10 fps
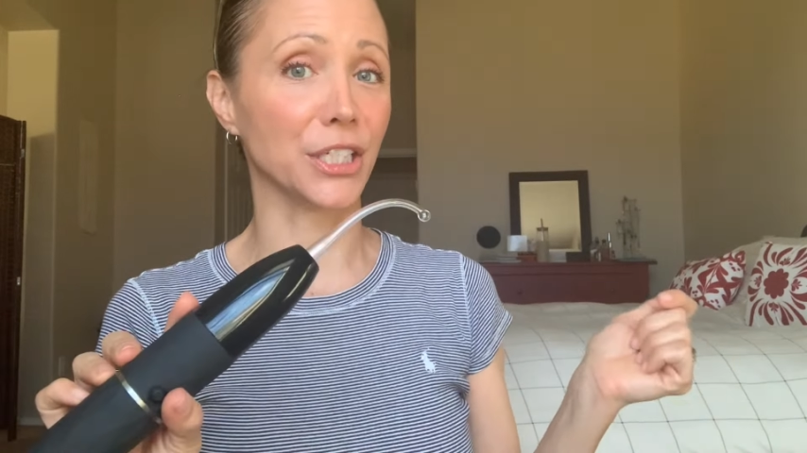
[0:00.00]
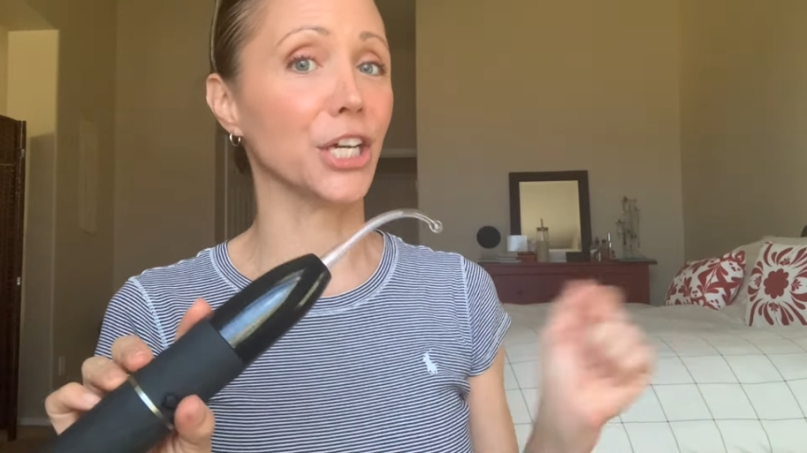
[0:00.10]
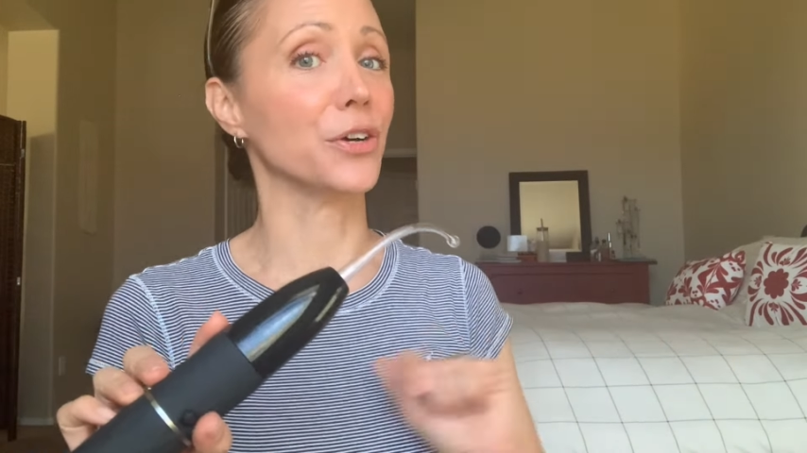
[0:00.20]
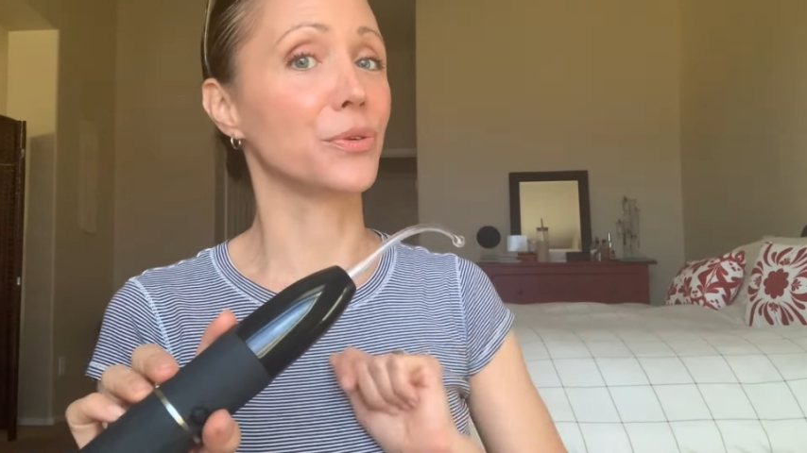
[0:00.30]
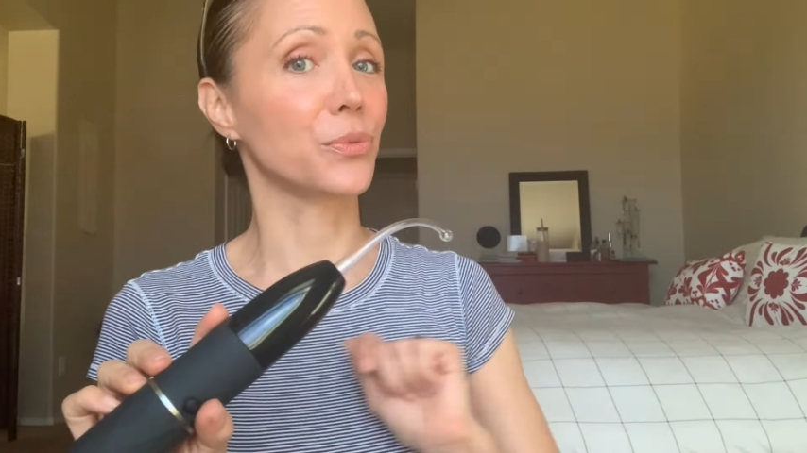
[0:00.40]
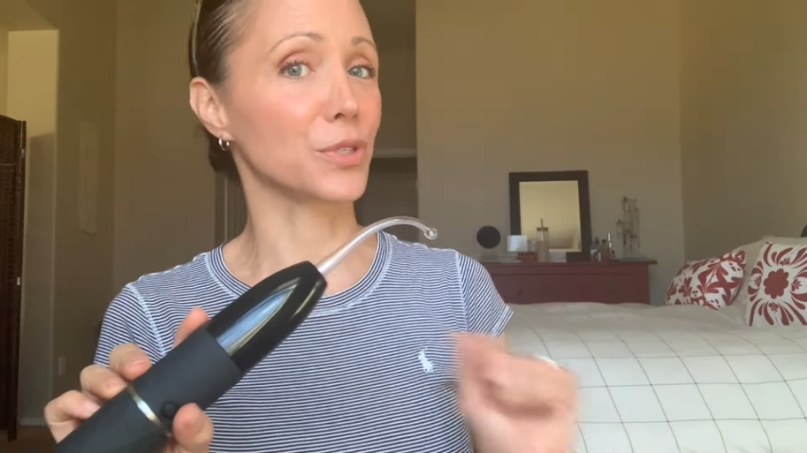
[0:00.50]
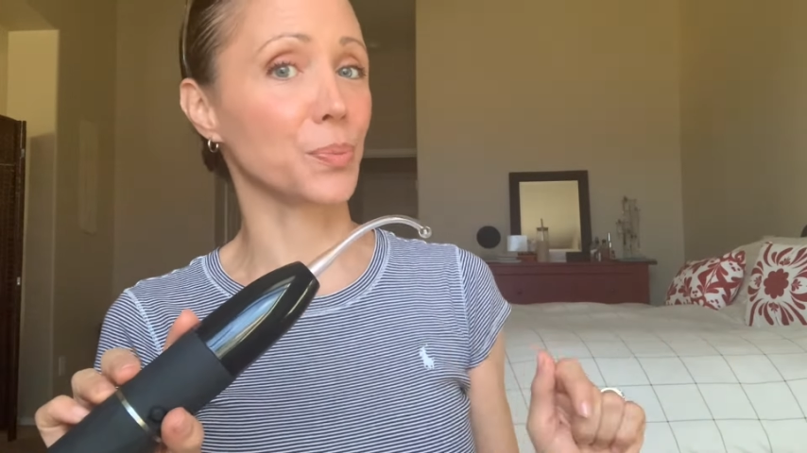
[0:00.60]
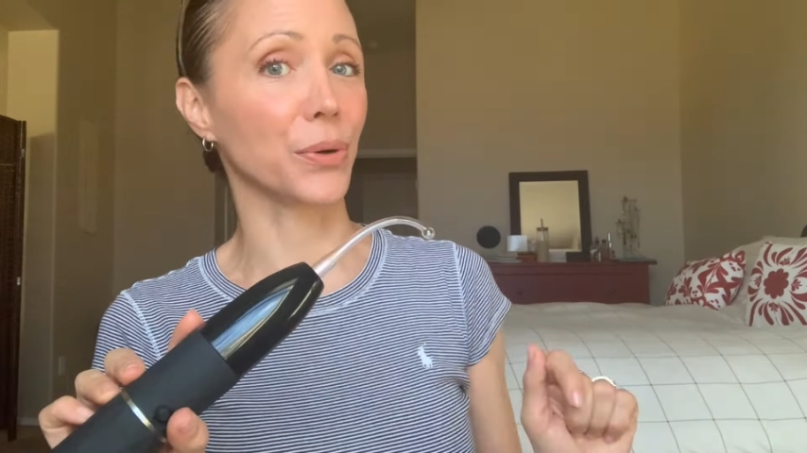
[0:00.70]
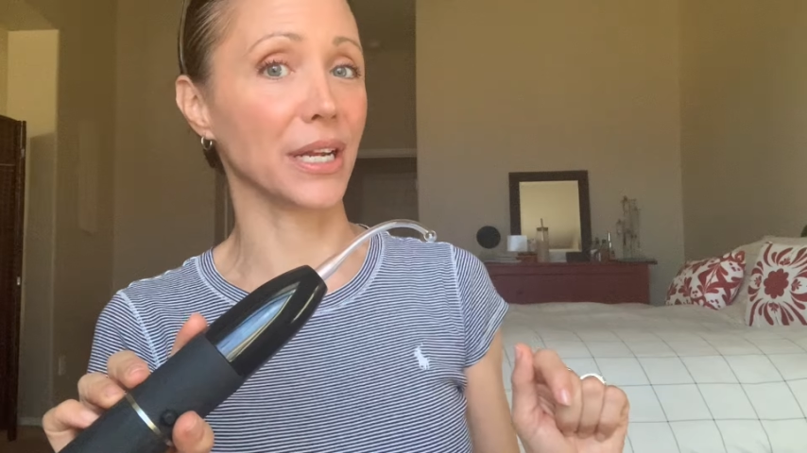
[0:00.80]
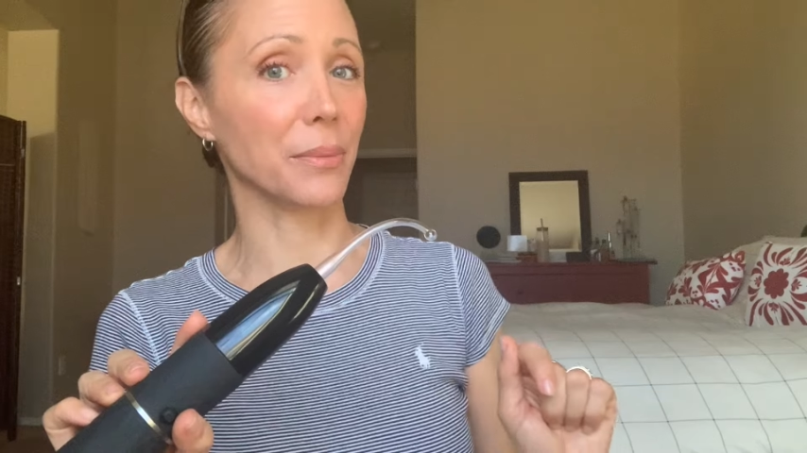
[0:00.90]
alone was
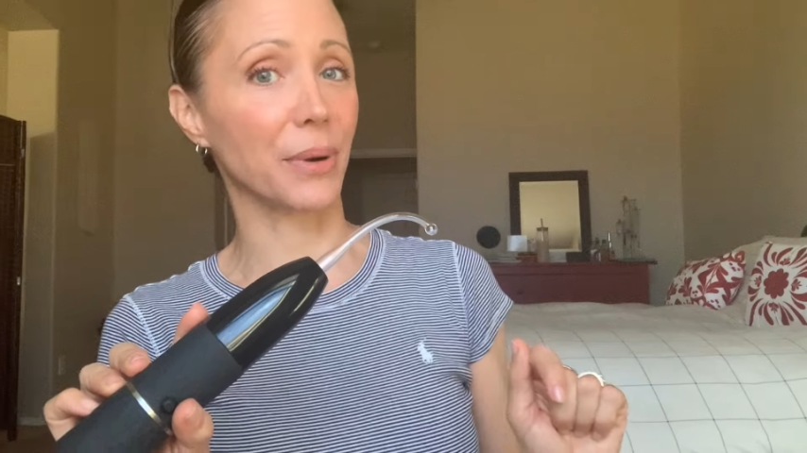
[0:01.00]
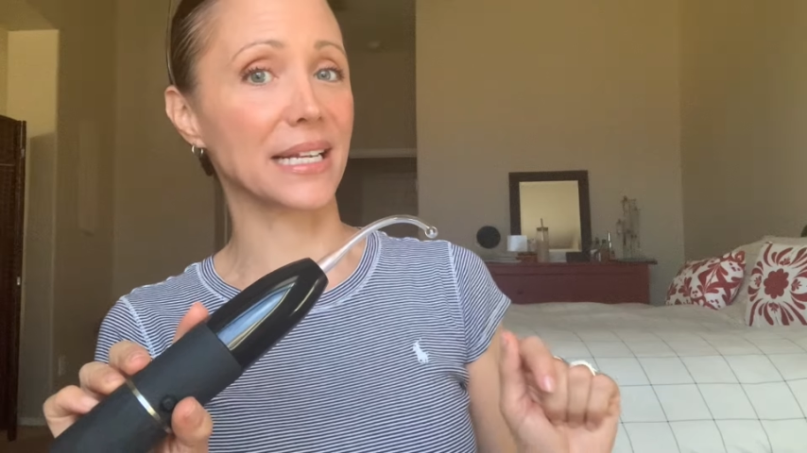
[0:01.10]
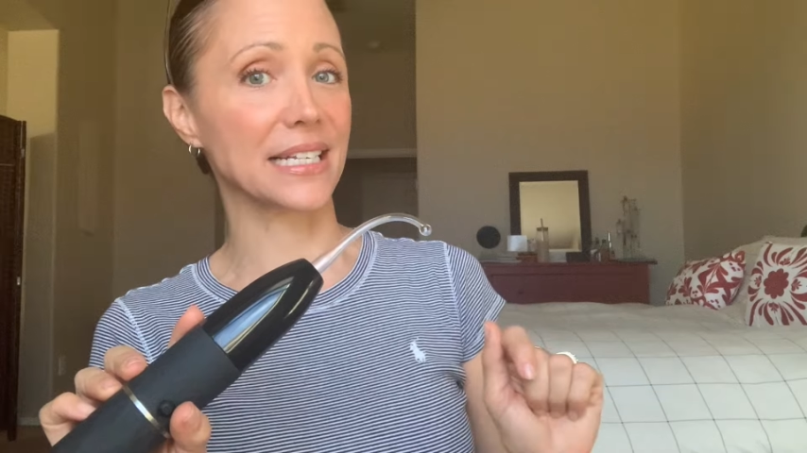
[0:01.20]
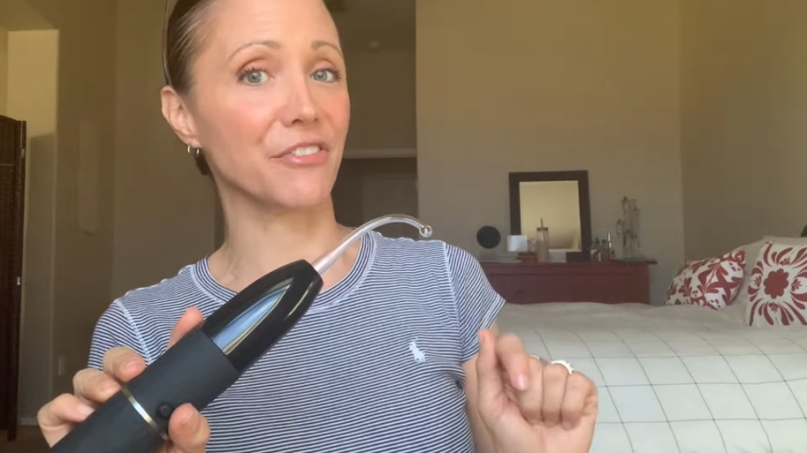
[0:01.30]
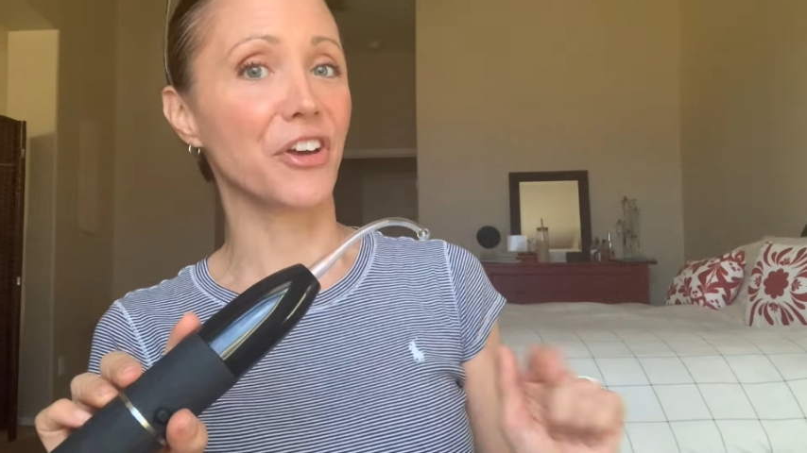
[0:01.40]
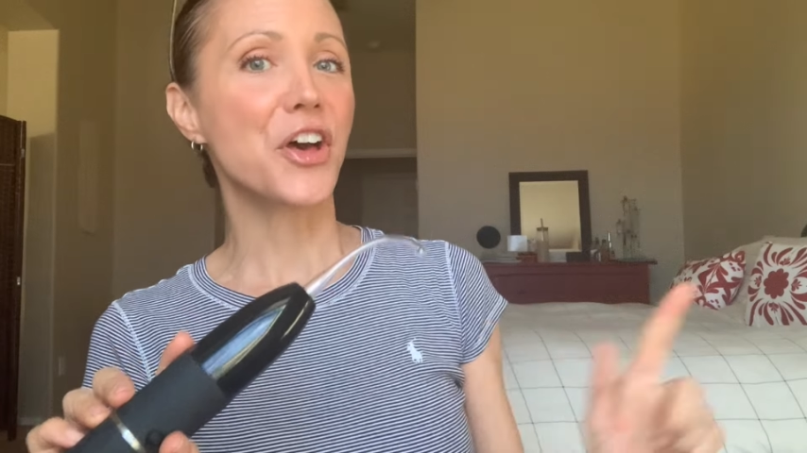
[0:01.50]
pretty impressive.